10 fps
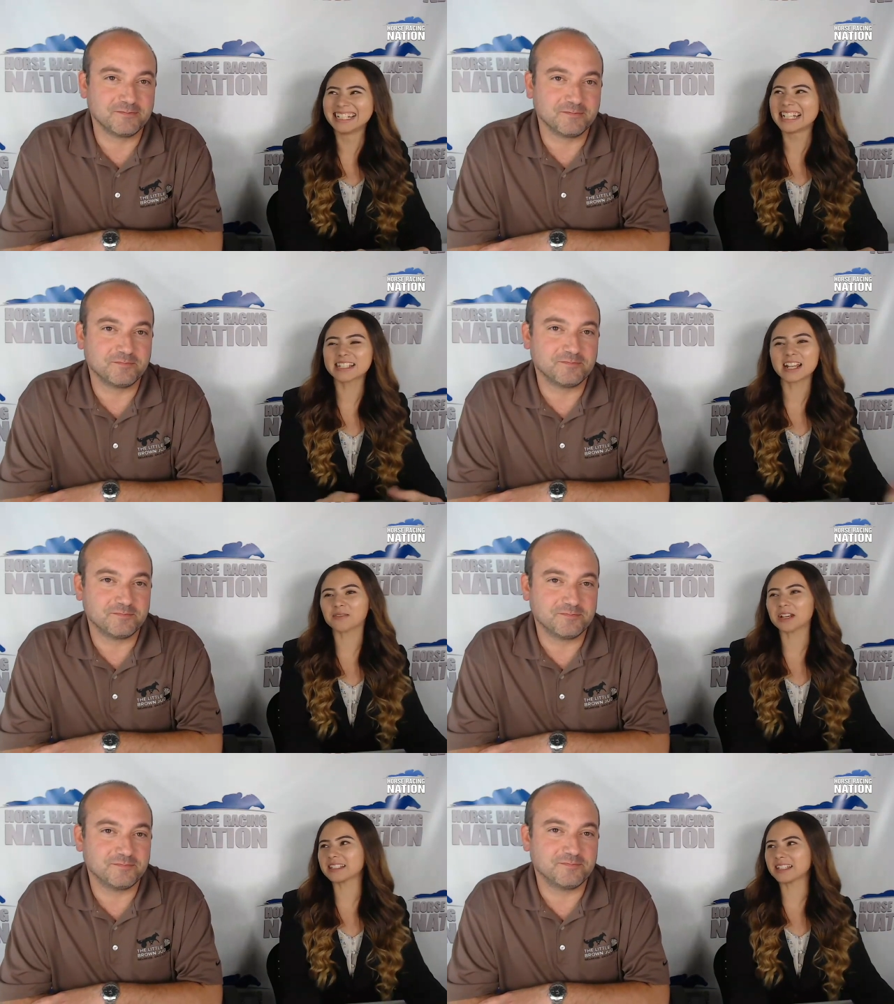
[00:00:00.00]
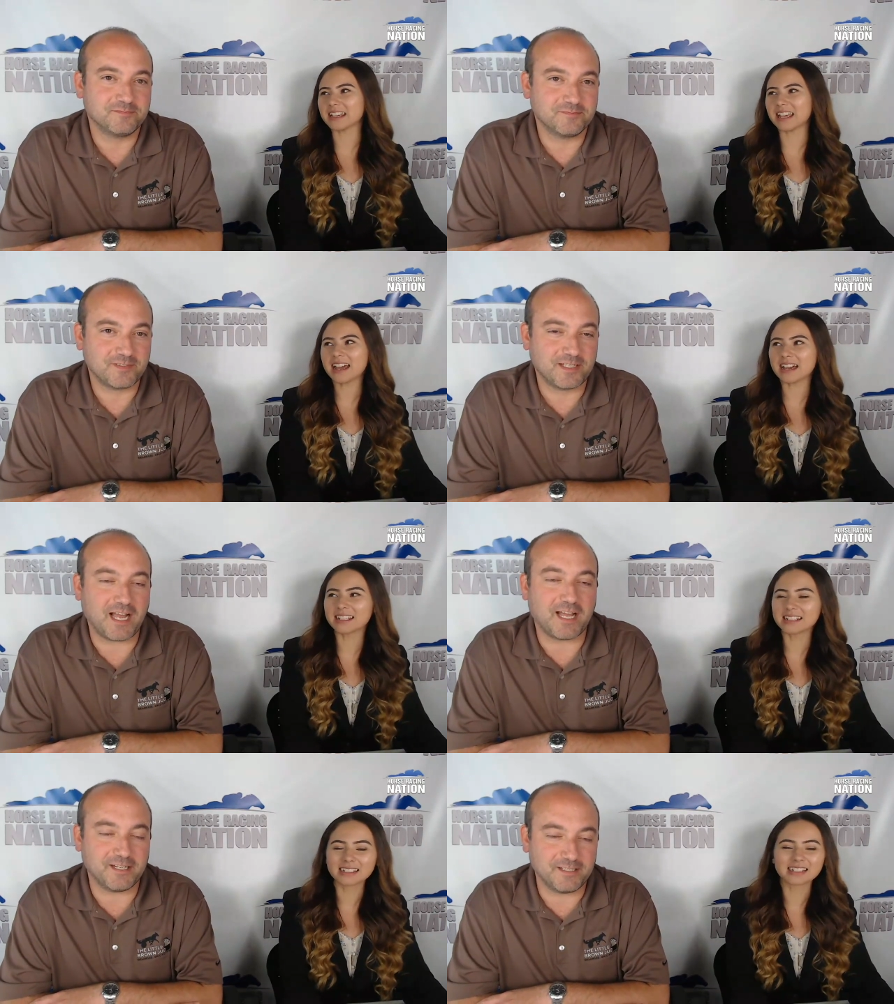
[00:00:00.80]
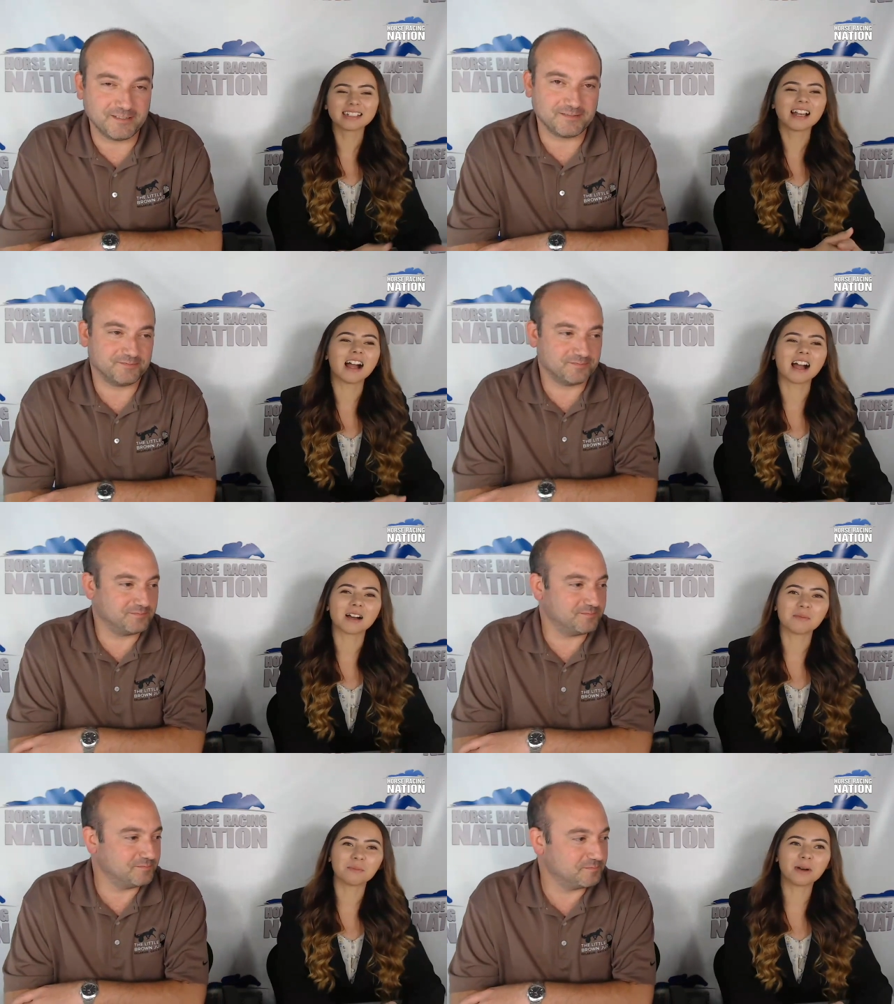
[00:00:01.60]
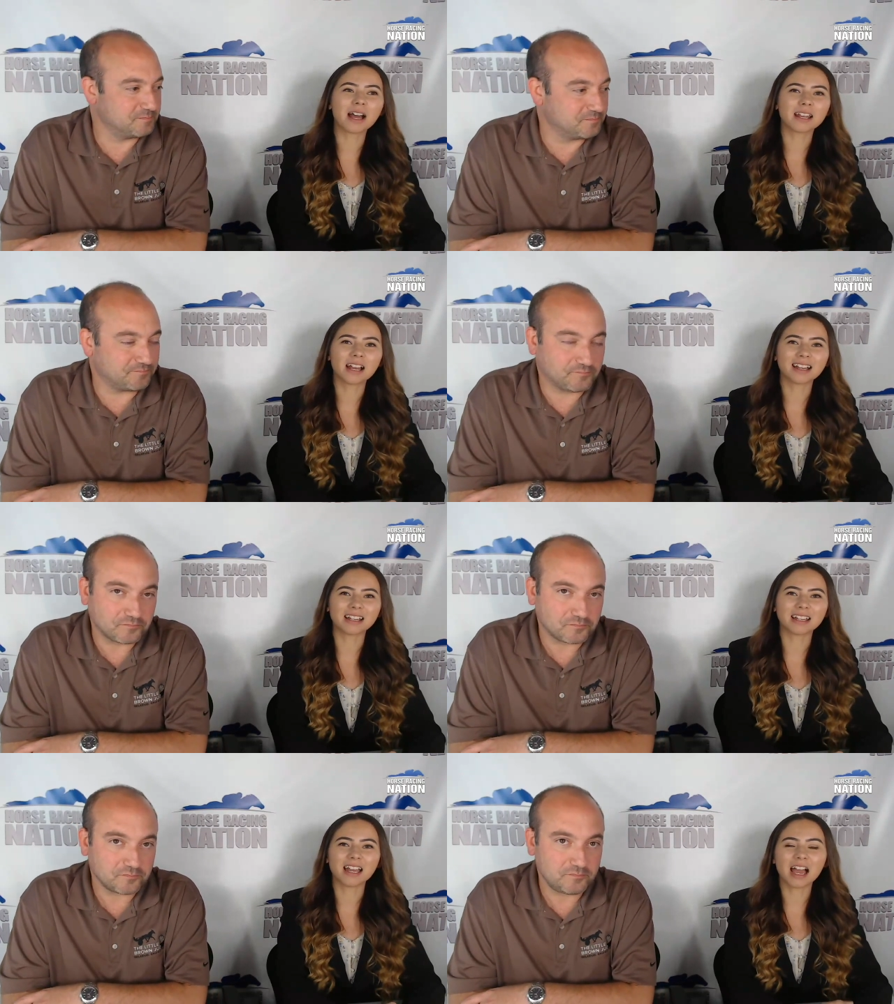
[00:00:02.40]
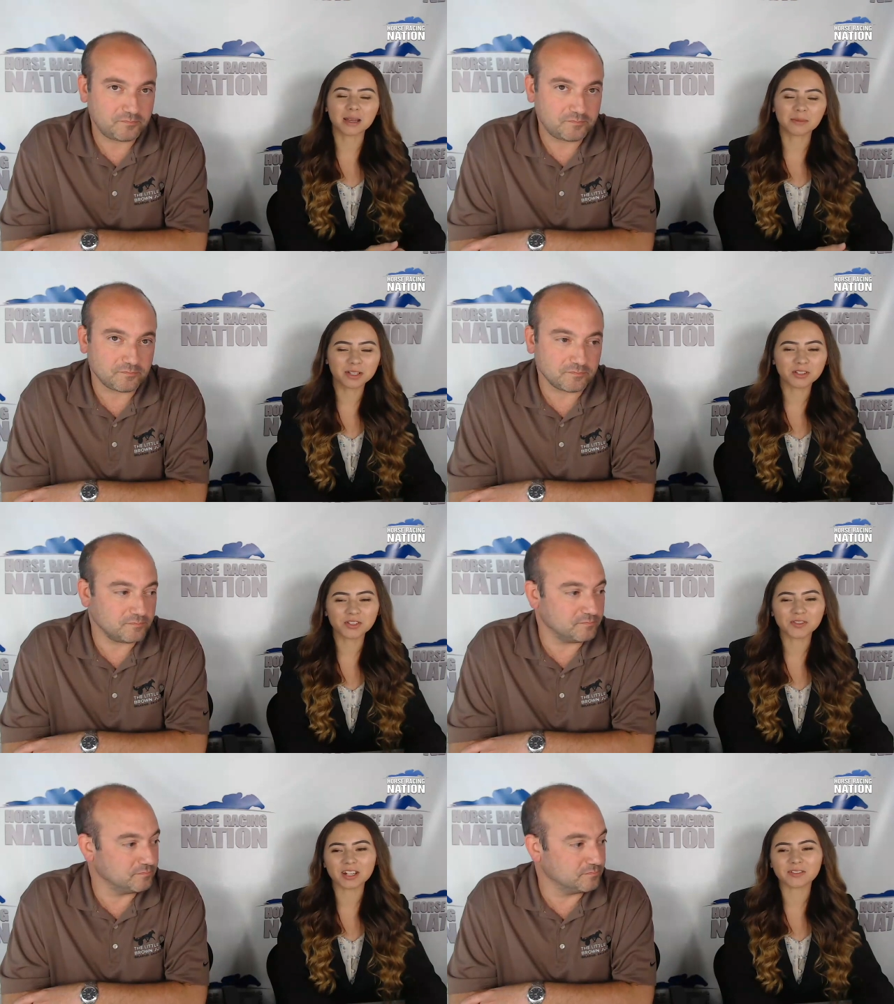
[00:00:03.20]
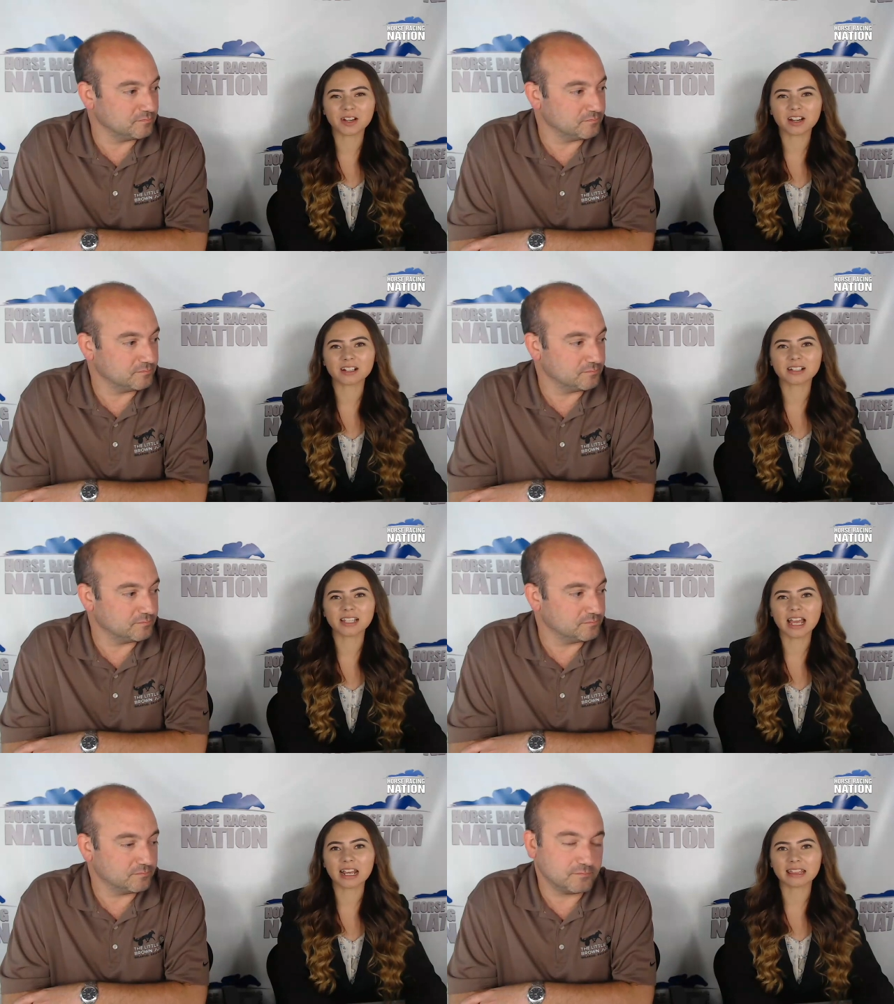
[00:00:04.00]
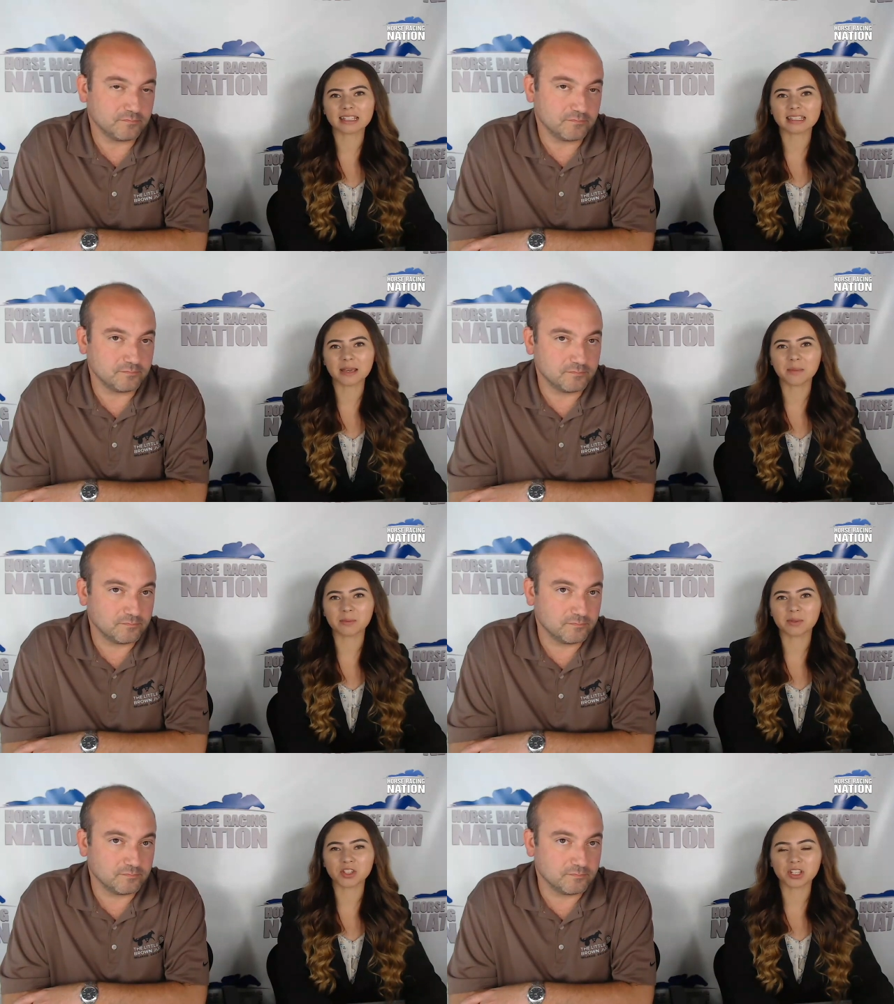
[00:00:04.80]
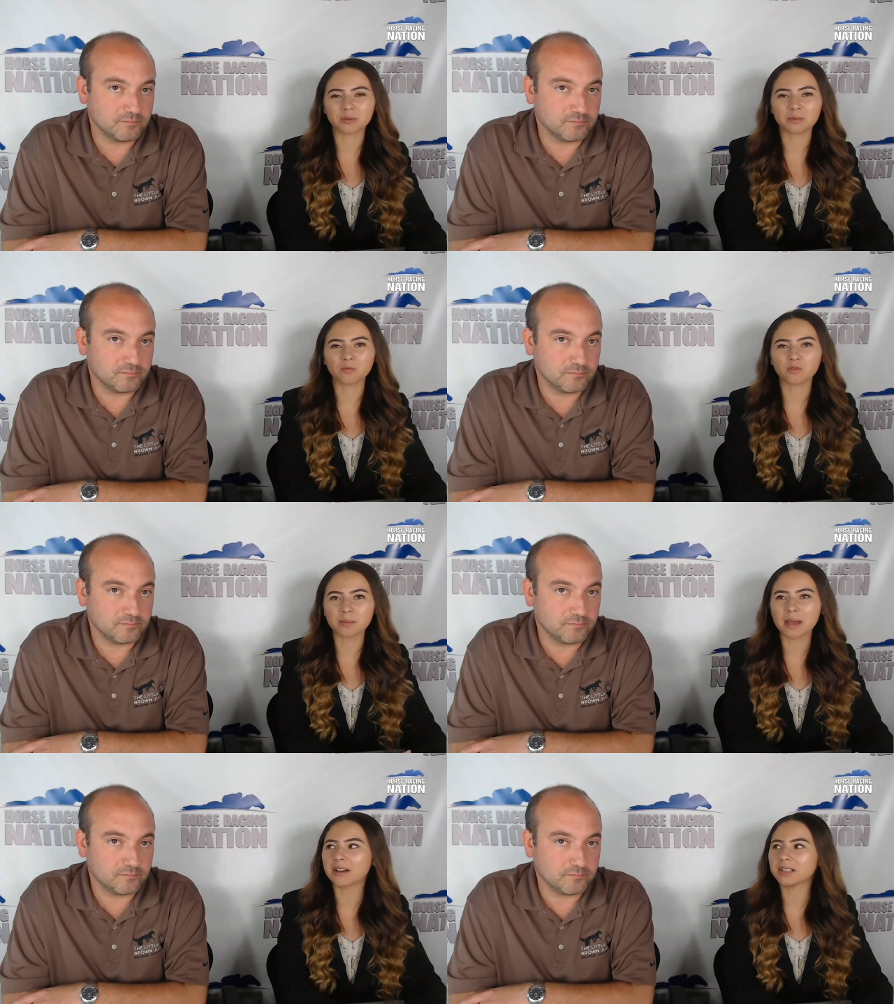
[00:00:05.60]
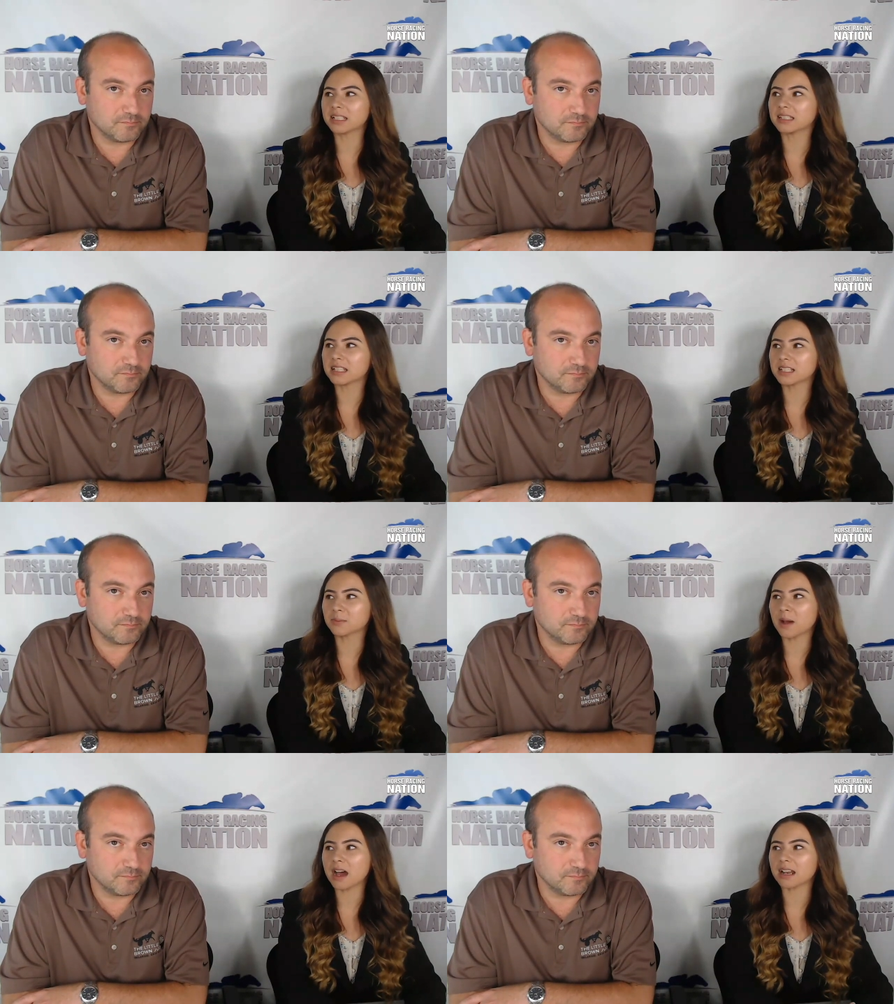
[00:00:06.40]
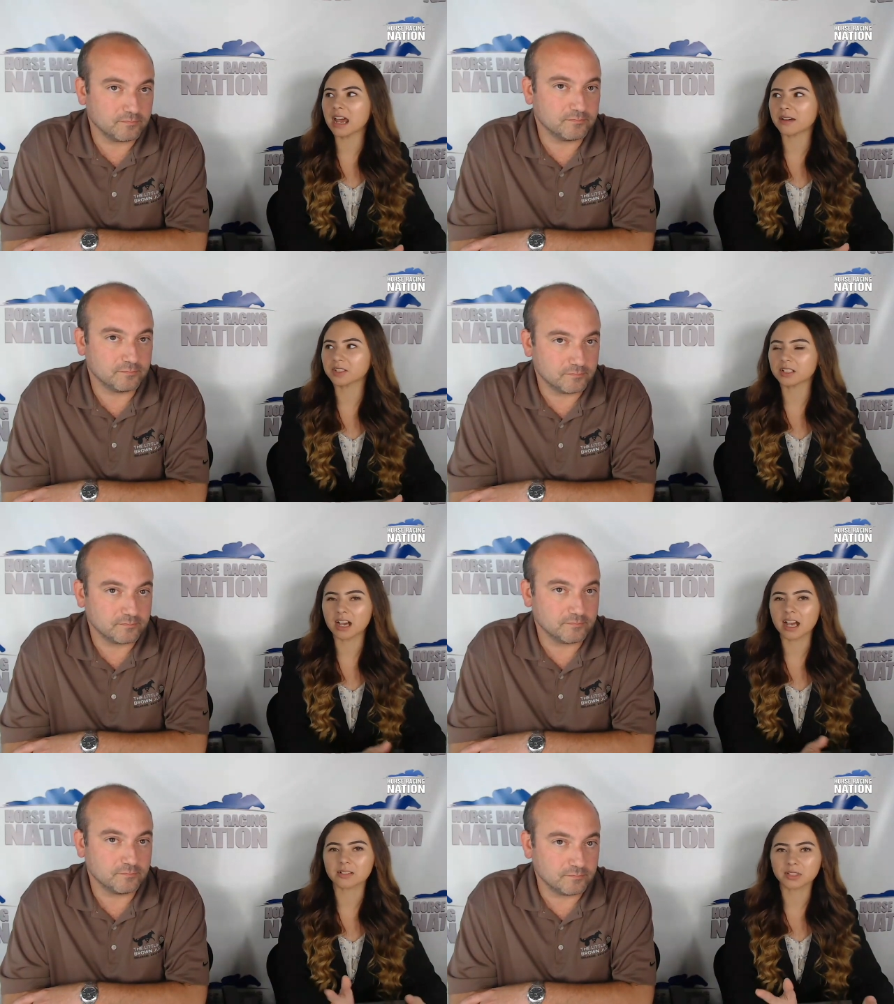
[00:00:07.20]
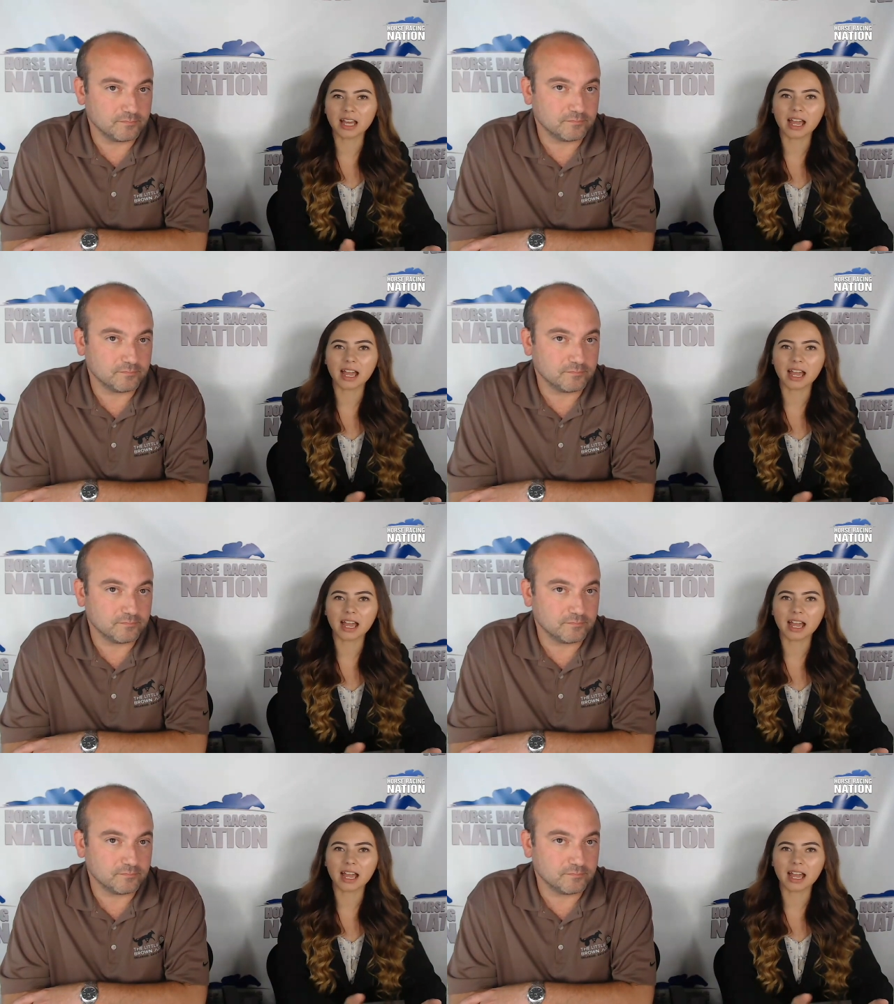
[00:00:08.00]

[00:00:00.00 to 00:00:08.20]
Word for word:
Speaker 1: it's not race day yet. Got it. Um, but I, I am a huge fan of hers, and I think that maybe she could rebound in this spot after kind of a